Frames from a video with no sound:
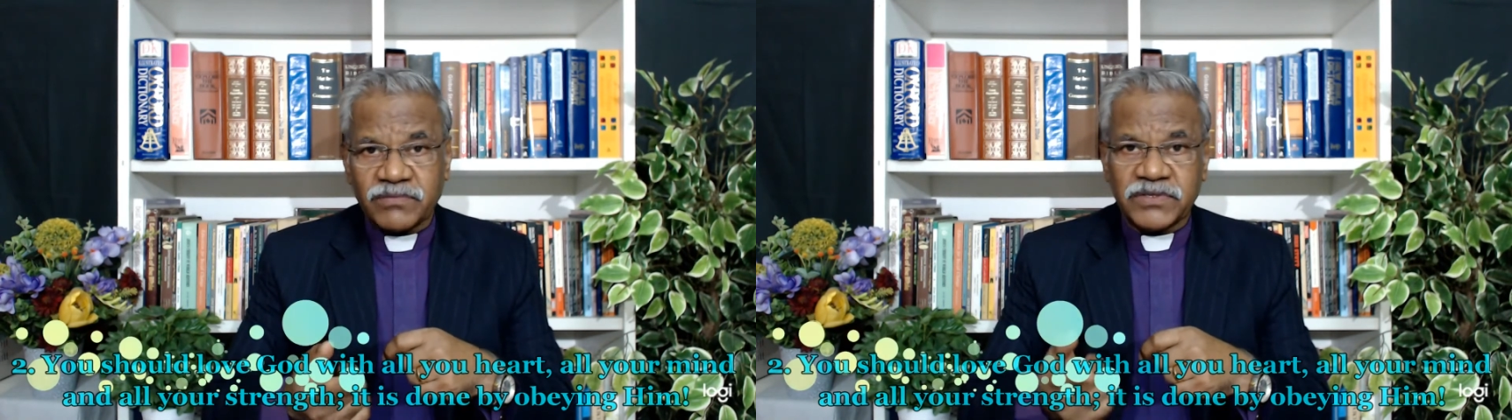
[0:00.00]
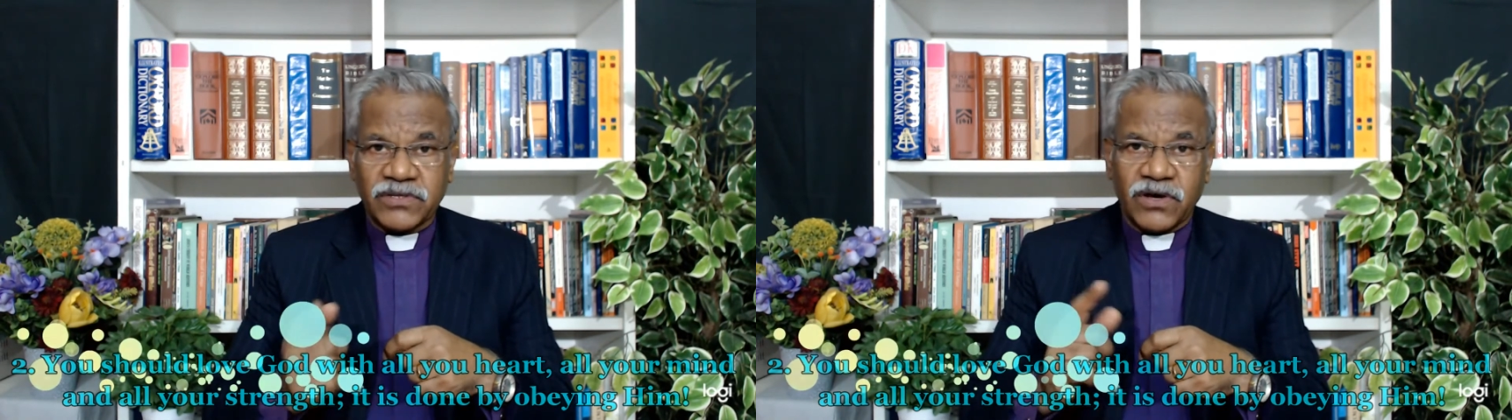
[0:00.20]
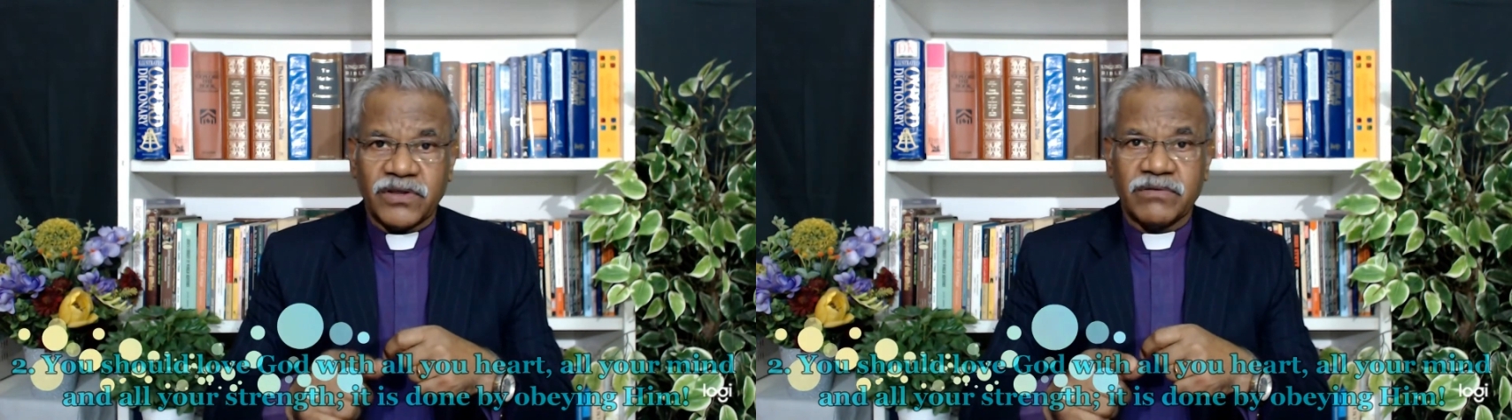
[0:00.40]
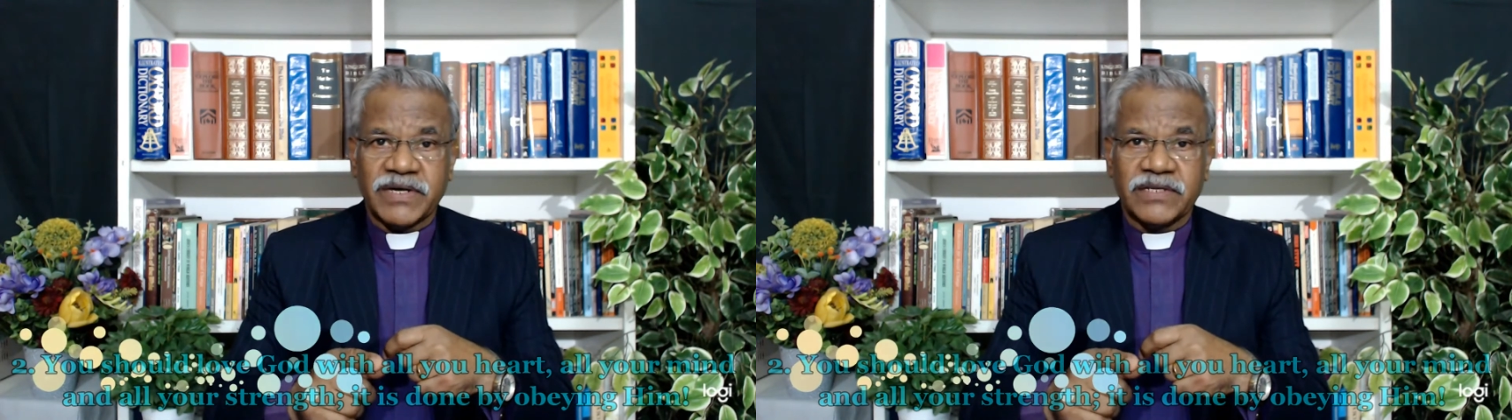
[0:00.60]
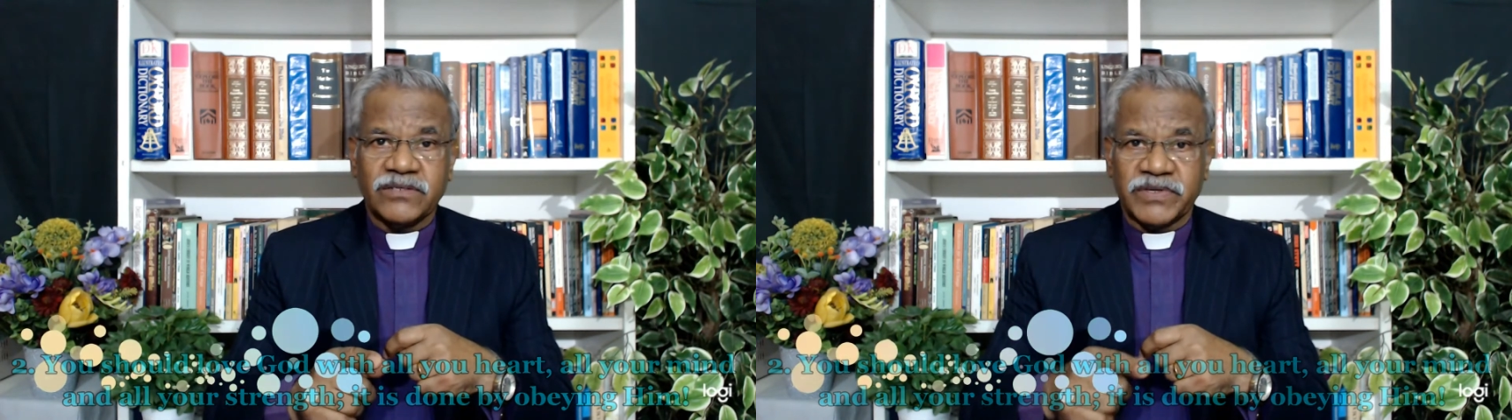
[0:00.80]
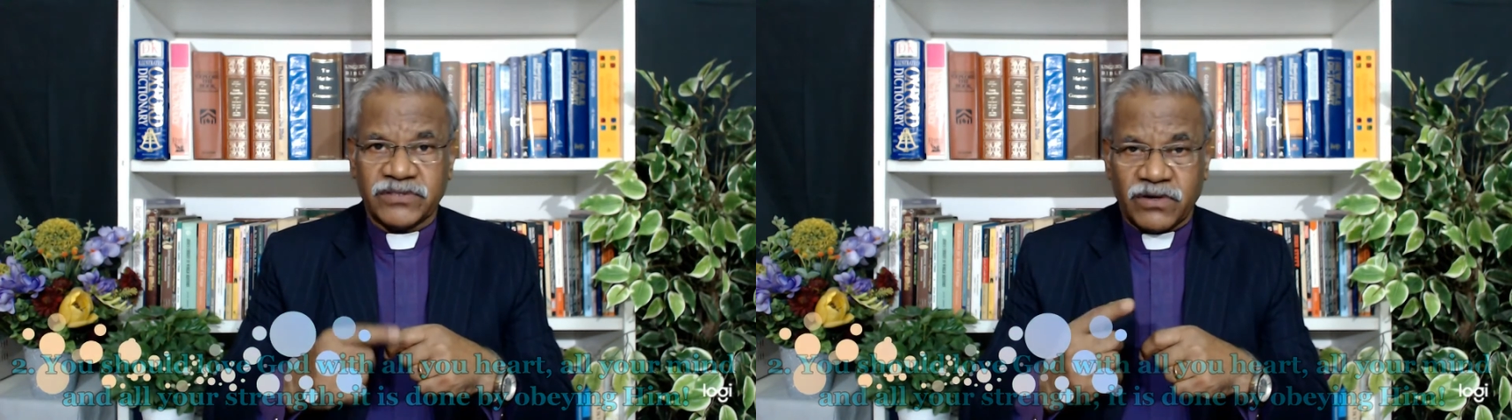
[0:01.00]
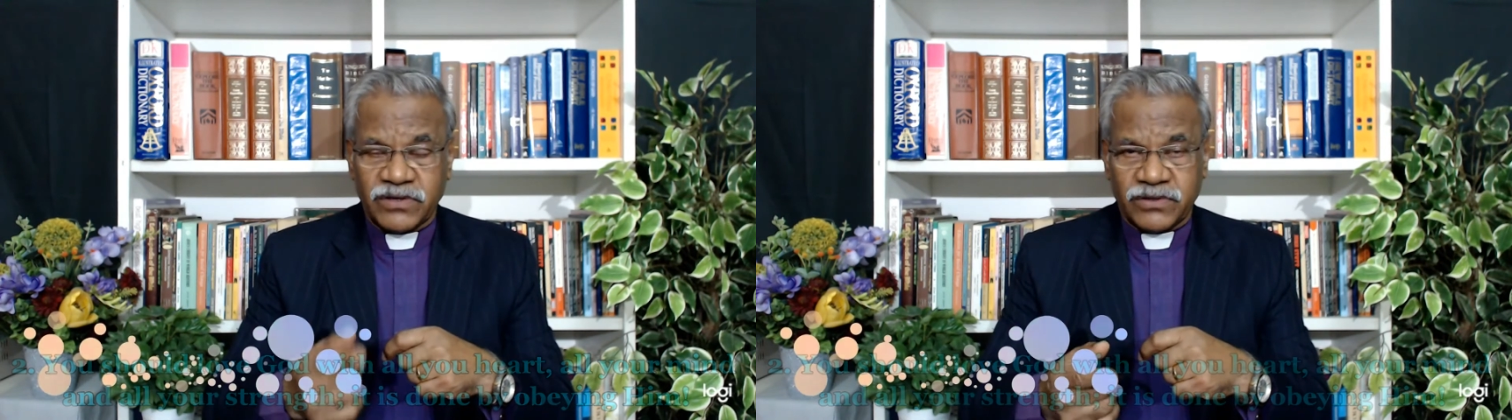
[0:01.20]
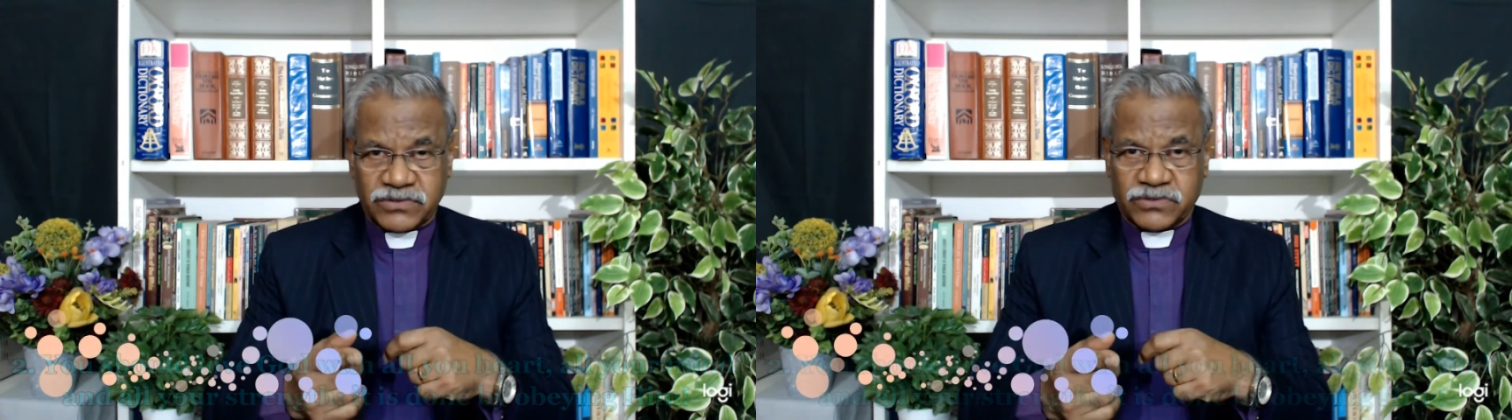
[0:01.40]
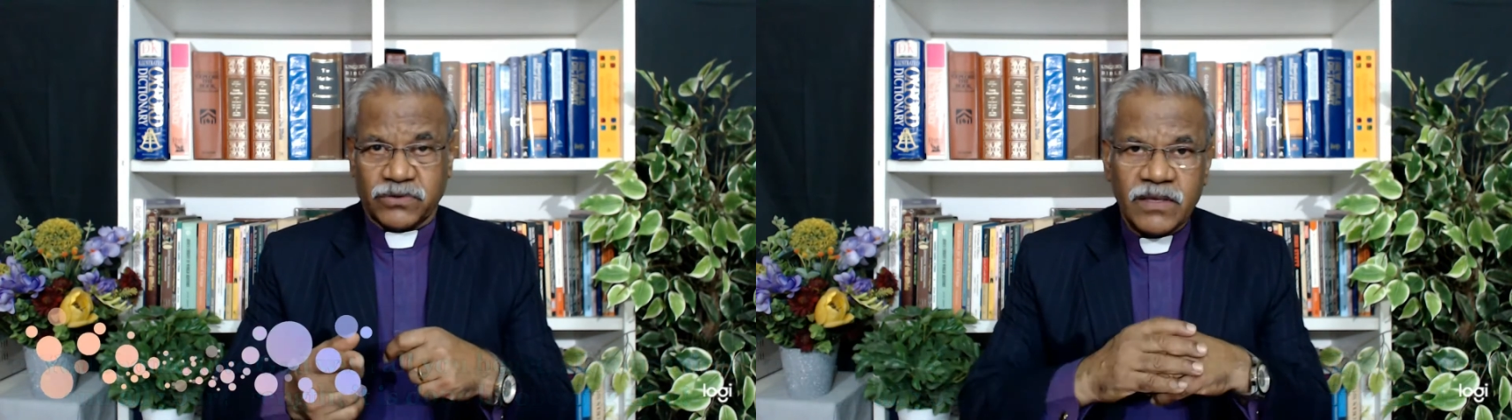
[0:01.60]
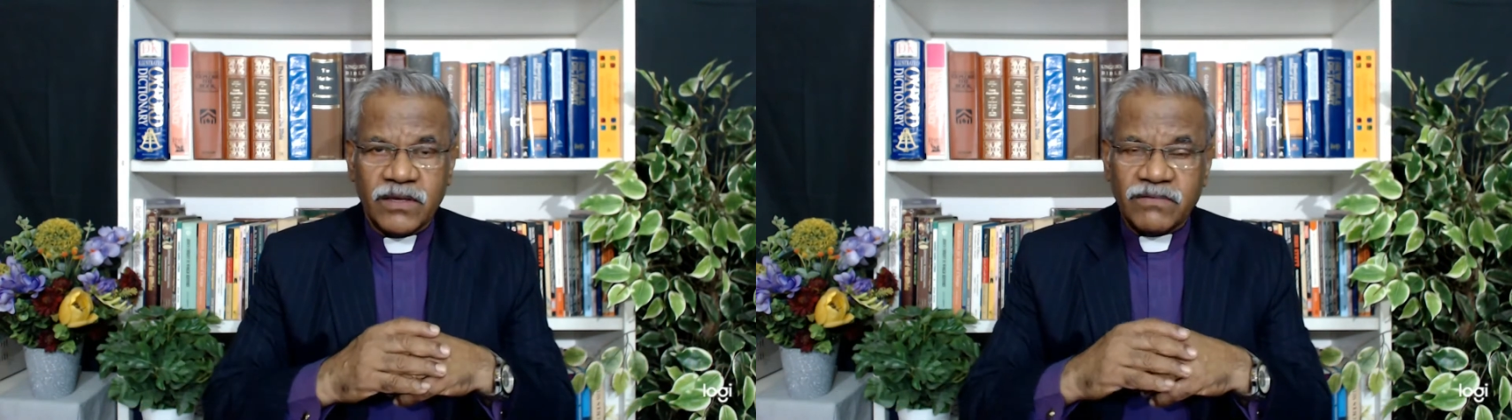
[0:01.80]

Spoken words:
with all your mind, with all your soul.